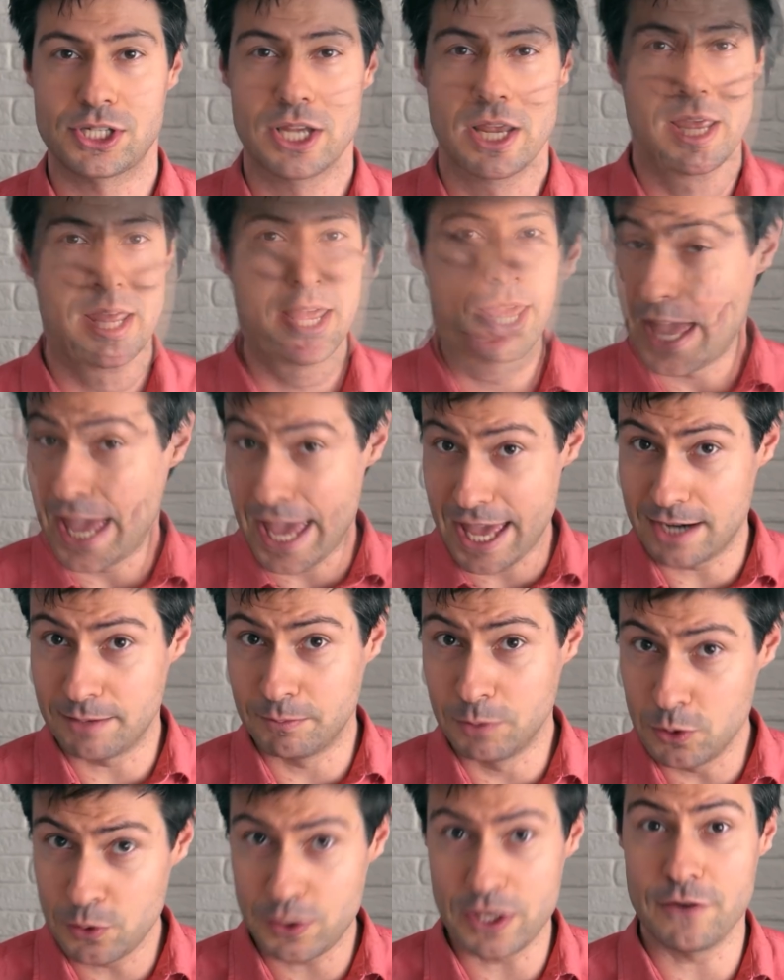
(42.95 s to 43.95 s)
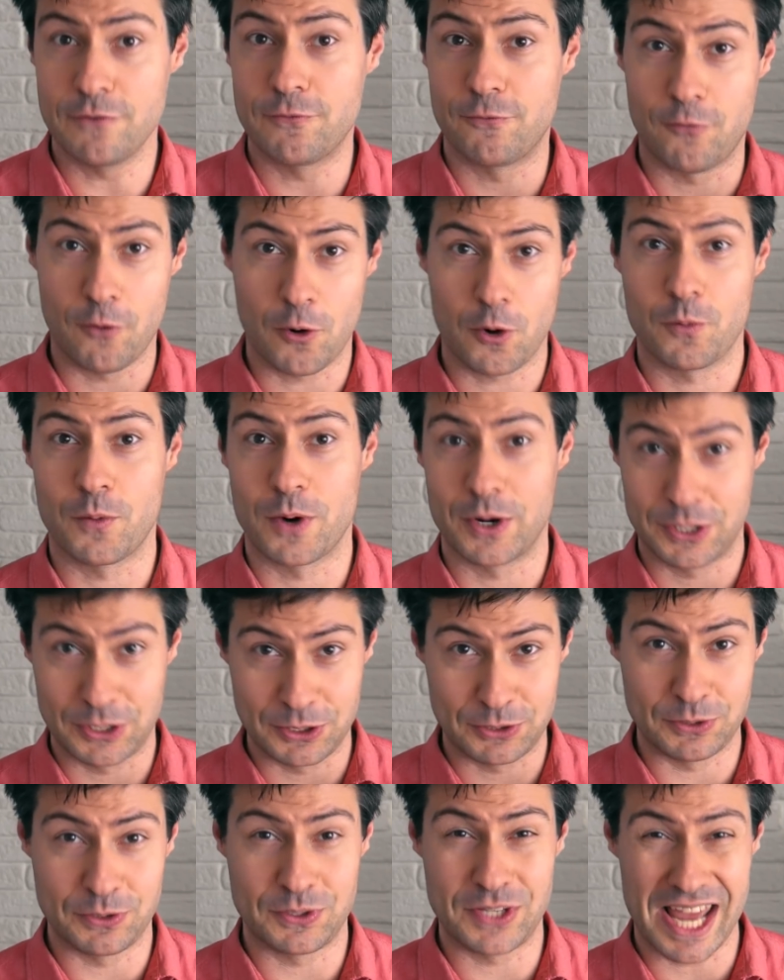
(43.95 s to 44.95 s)
and I'm looking forward
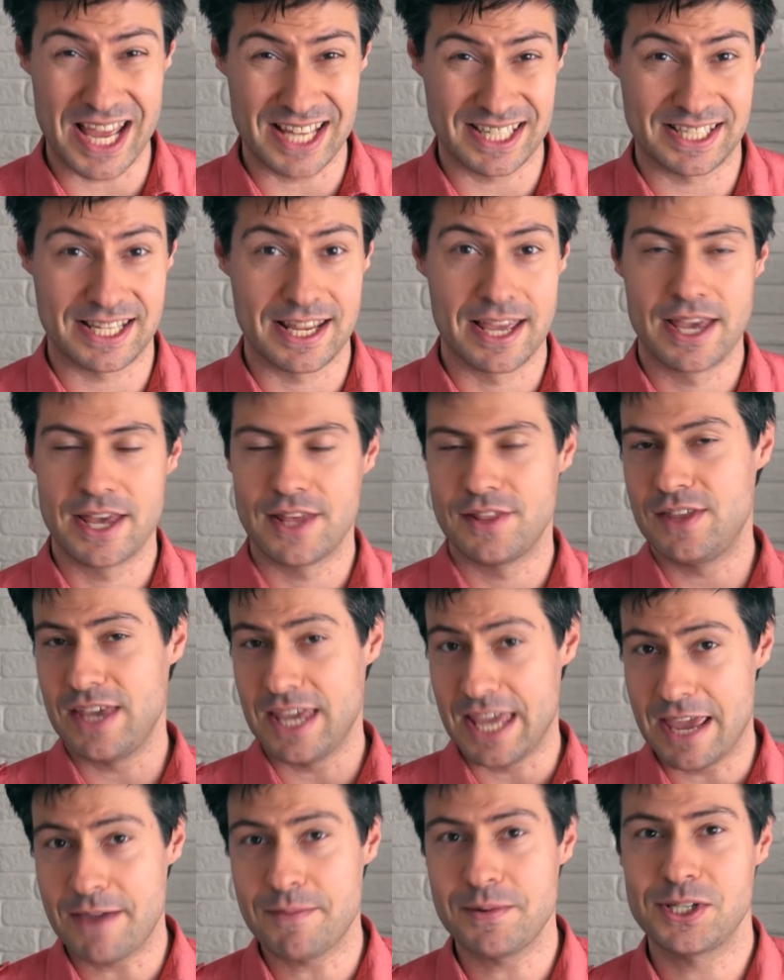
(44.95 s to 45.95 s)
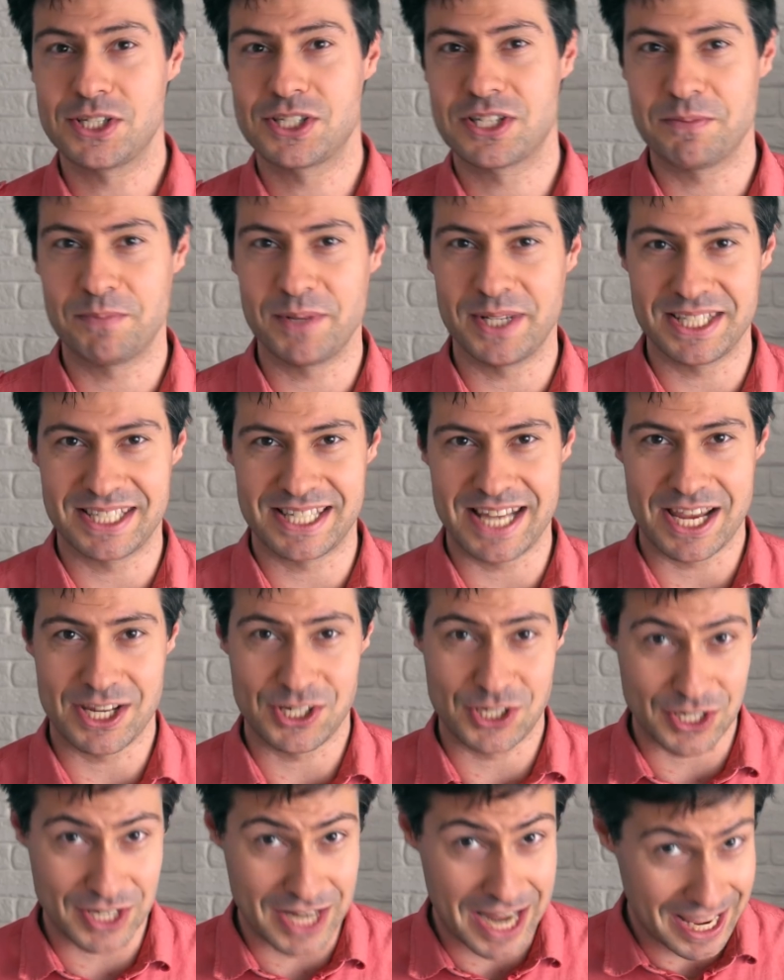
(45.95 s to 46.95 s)
to test the image
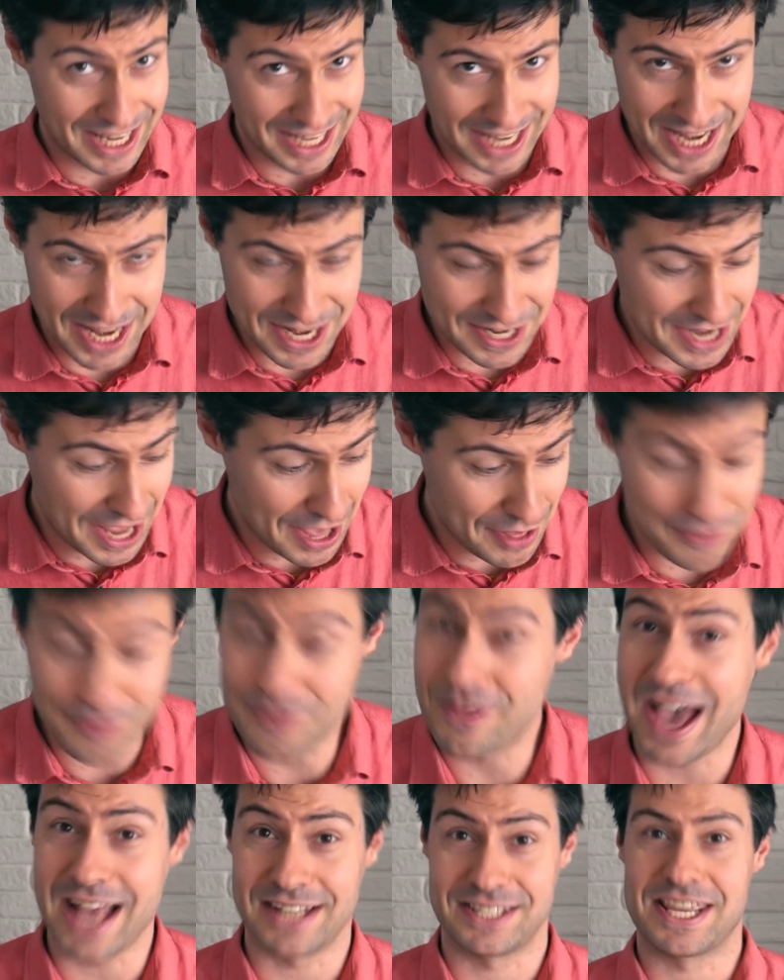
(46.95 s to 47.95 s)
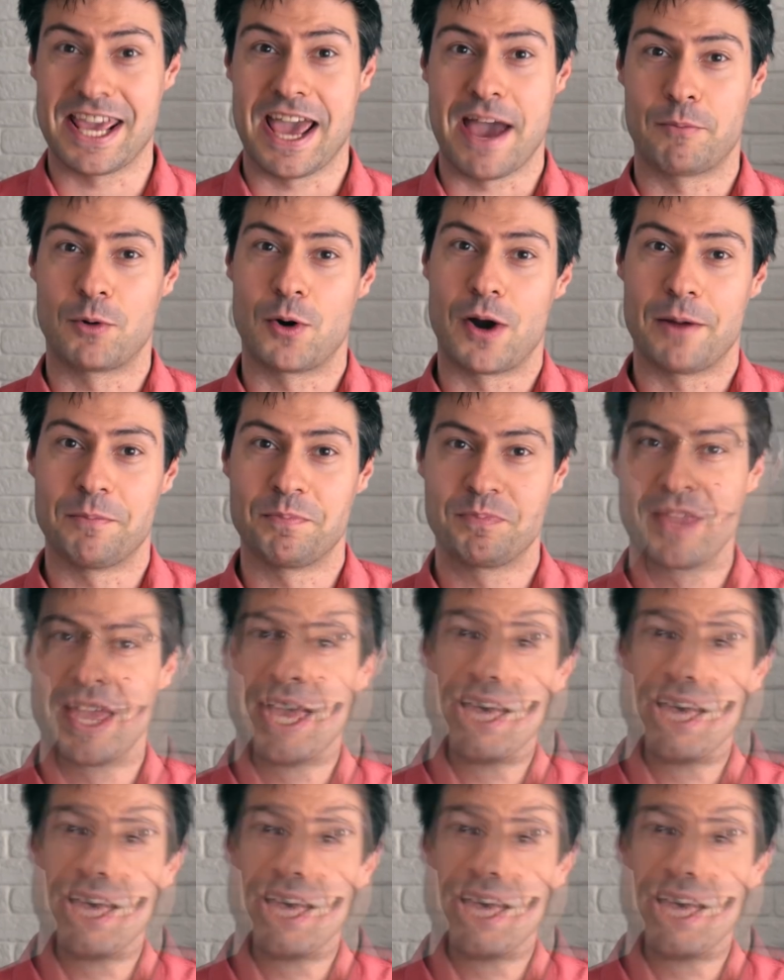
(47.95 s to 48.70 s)
stabilization in that camera.